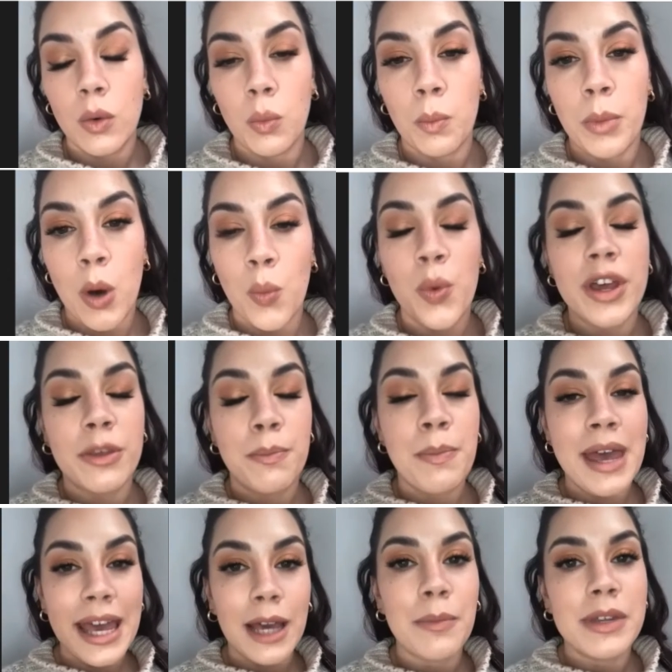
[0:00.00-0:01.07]
but with
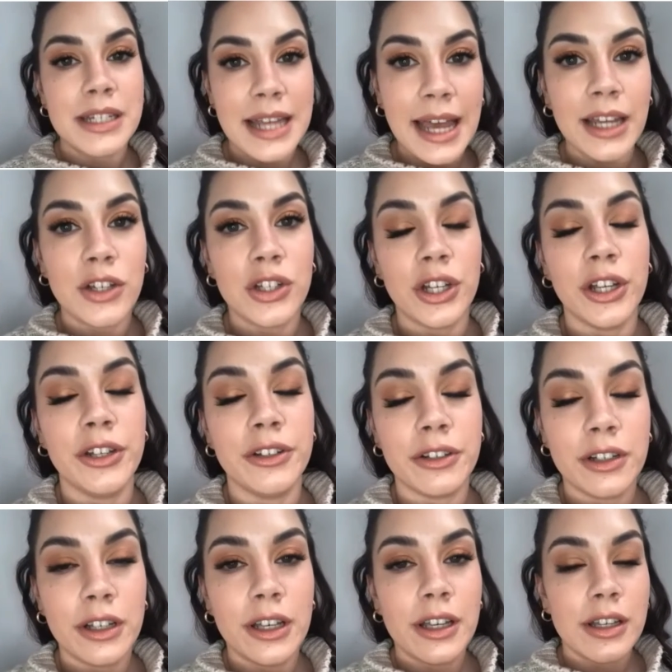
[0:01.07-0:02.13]
pigmentation.
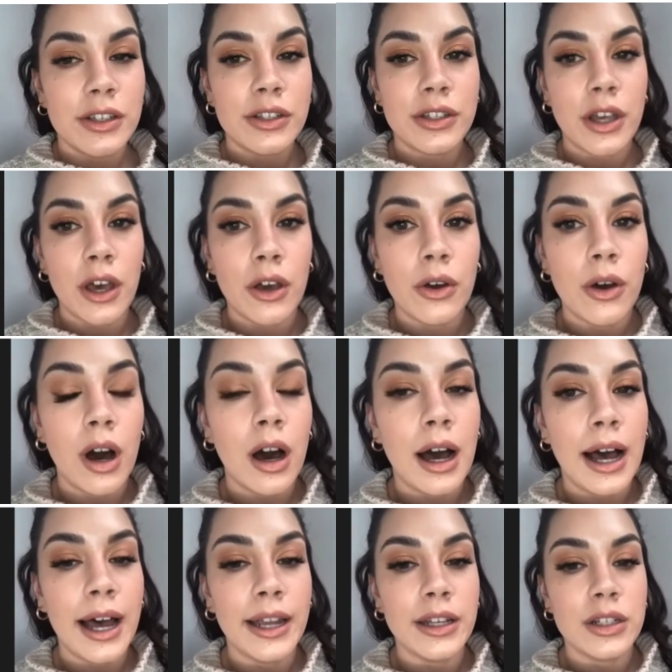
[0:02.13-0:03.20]
So,
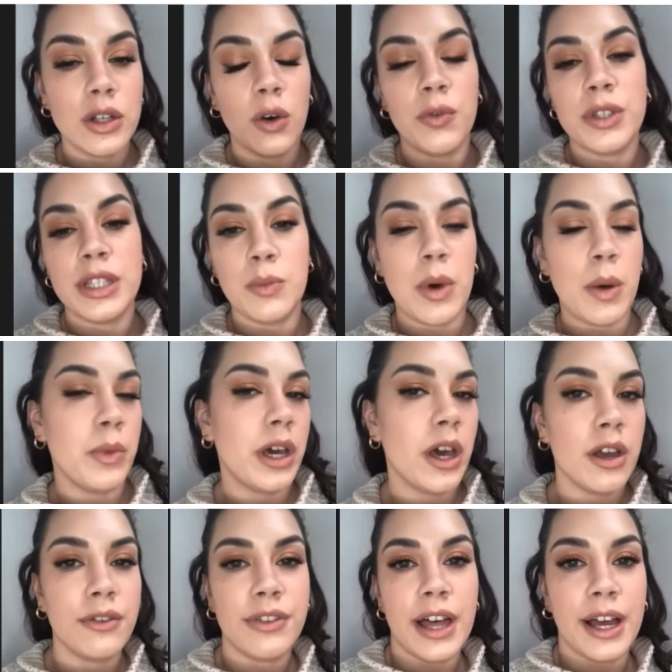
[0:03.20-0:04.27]
and obviously when we're
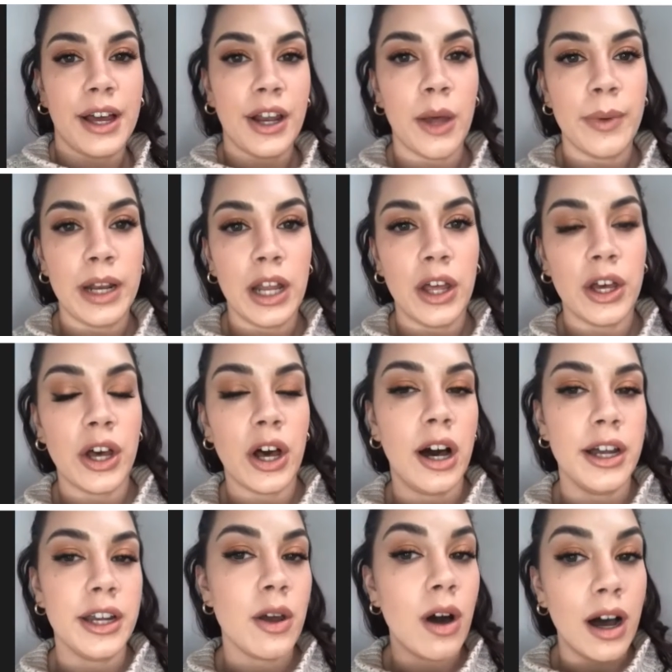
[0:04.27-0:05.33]
going for that glowy look,
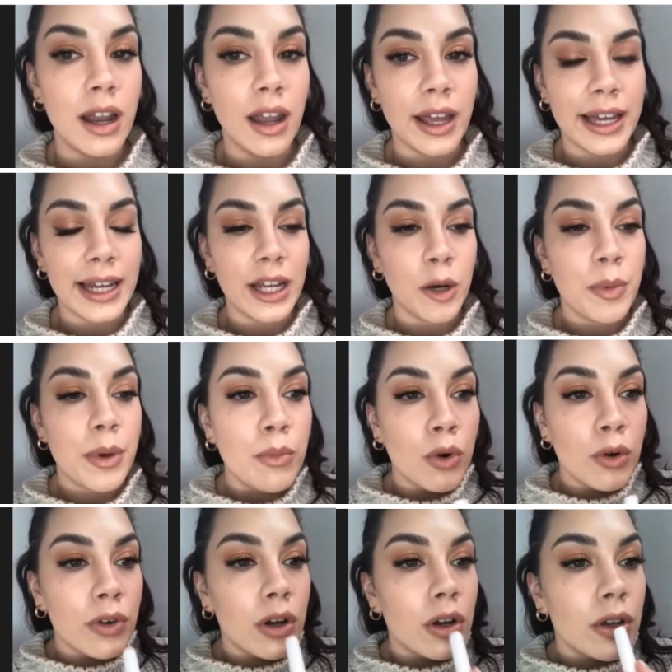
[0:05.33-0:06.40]
I know I like a little bit more
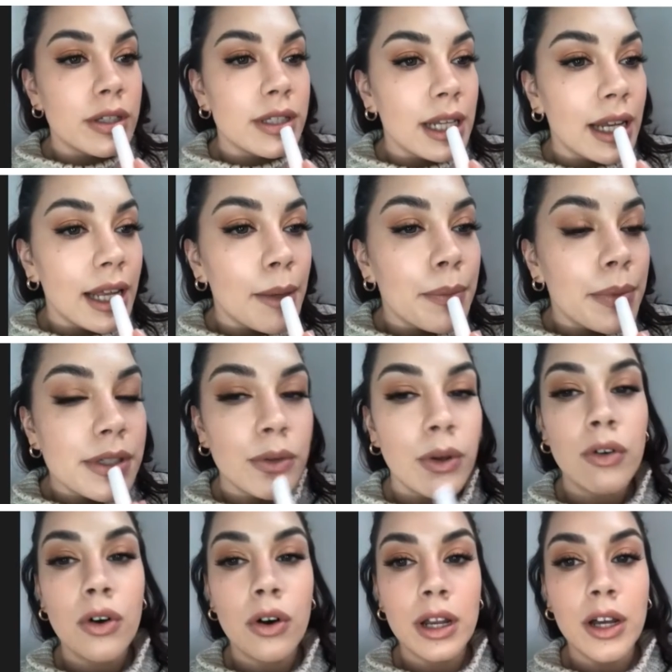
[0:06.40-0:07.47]
of a glossy lip, so
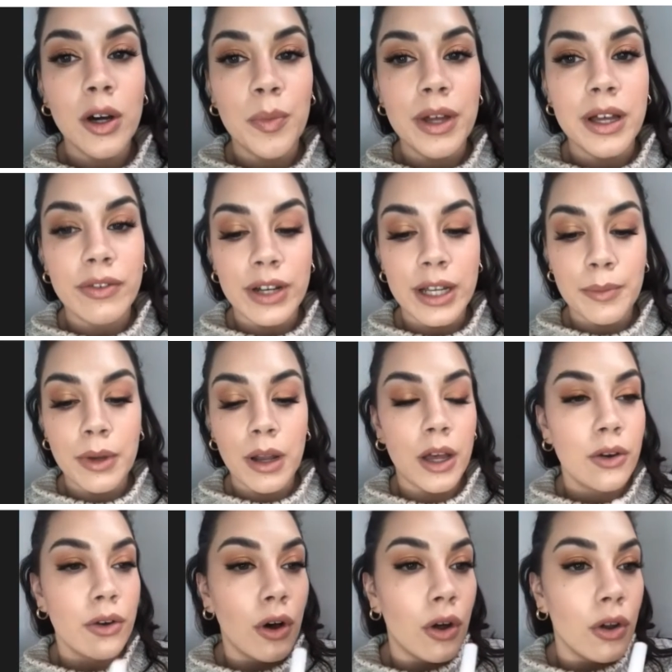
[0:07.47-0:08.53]
I've got a little bit of lip
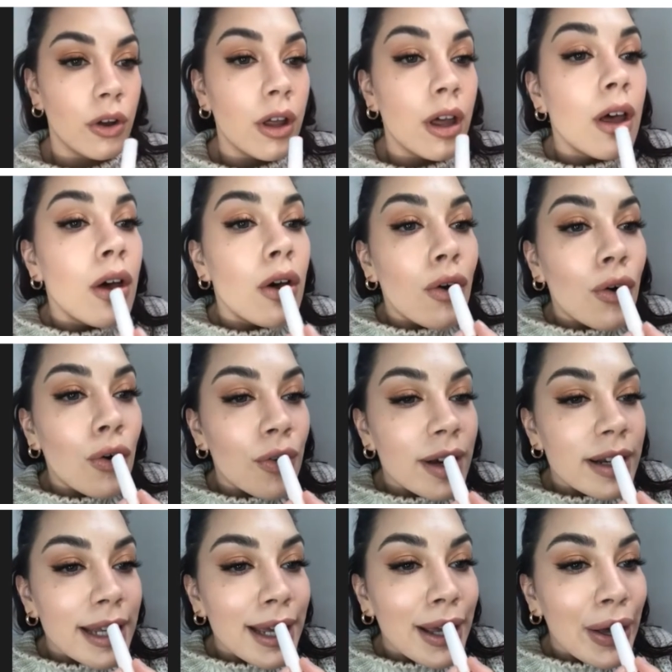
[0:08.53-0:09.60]
liner on
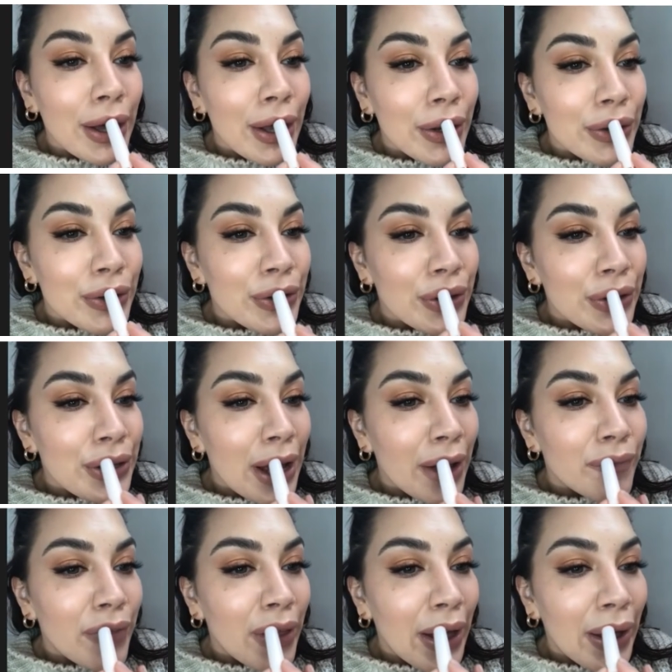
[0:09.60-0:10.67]
already, and I'm just going to dab
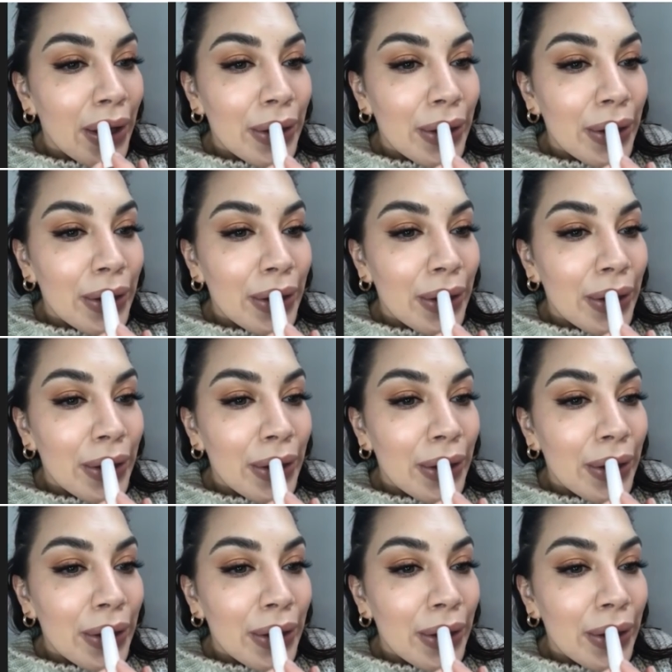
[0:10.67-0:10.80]
that